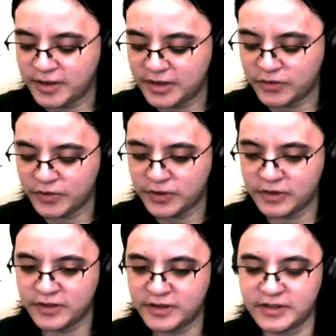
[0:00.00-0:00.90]
things for
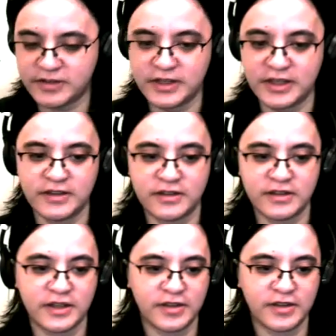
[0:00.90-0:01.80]
SIG testing is
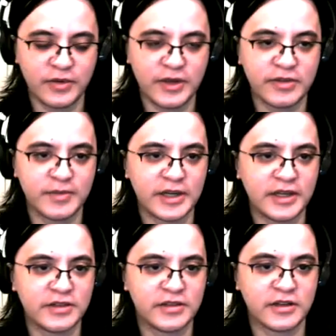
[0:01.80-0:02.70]
I think we have some
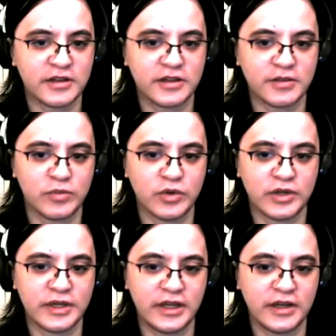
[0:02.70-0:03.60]
areas that are more
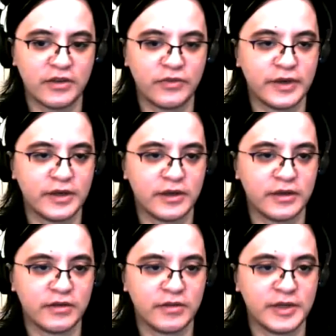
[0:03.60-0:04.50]
in need of
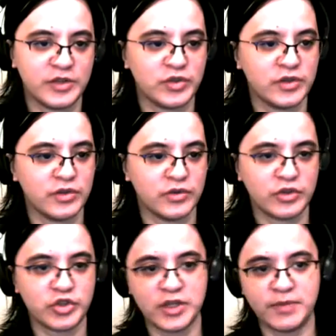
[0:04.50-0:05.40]
some additional
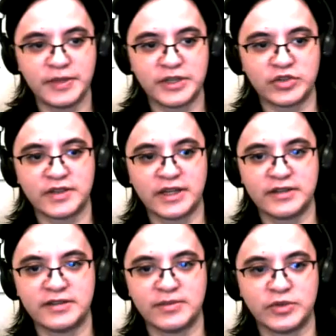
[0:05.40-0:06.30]
ownership and just like
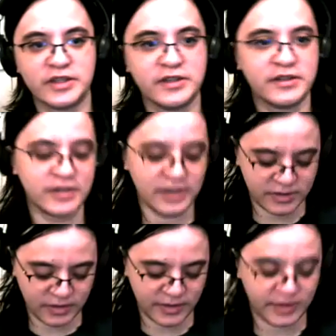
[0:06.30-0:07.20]
some redundancy
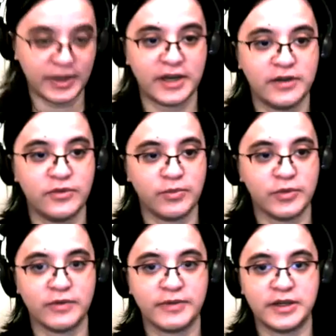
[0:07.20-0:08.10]
so that we have
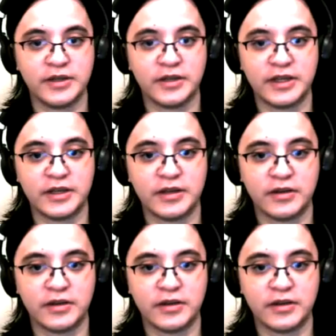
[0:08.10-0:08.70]
more of that like